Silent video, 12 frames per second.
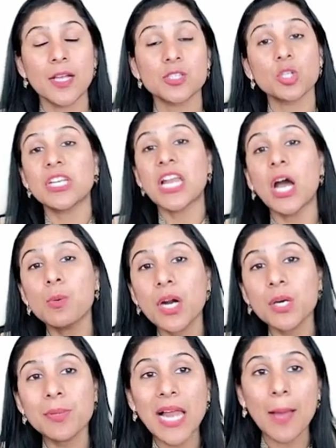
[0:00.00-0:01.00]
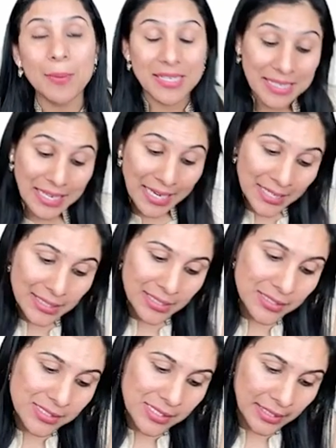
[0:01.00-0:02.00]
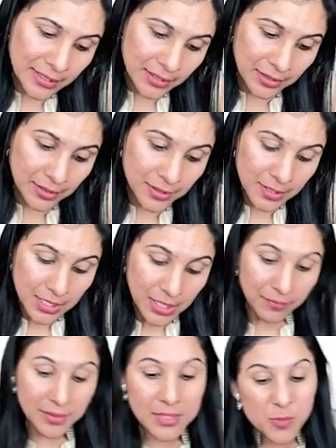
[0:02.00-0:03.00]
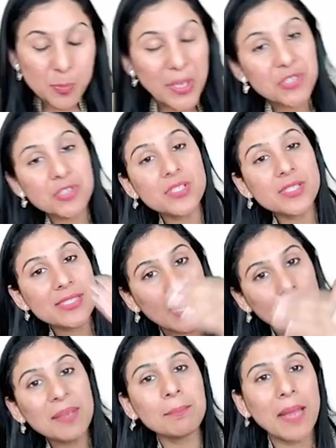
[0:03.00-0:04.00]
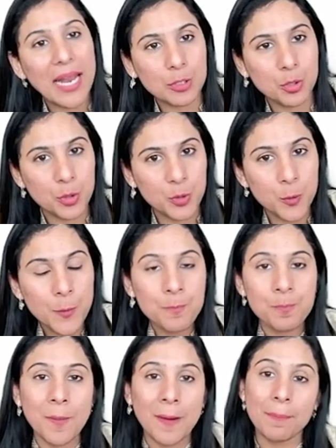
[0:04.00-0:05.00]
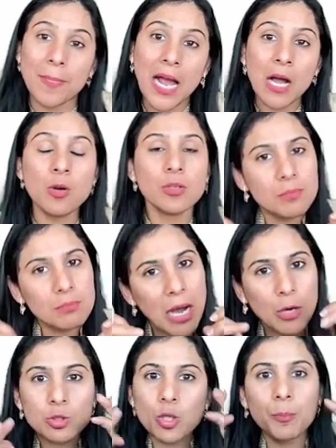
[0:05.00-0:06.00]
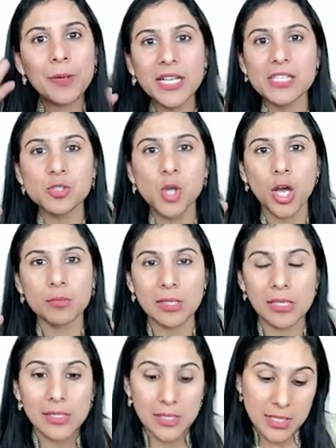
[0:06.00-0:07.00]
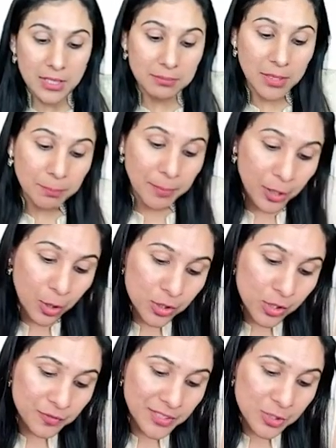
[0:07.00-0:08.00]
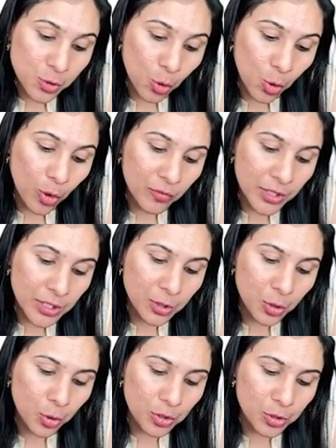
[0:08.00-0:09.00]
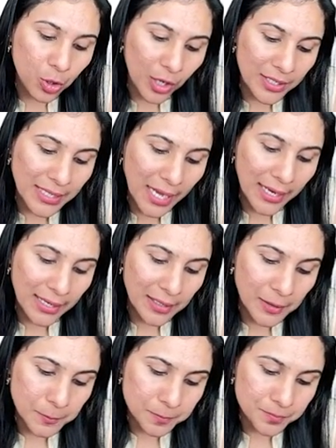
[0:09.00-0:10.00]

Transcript: So now what will happen 8 years later when this patient is coming back to you, now mouth opening is normal. But because of this overgrown condyle,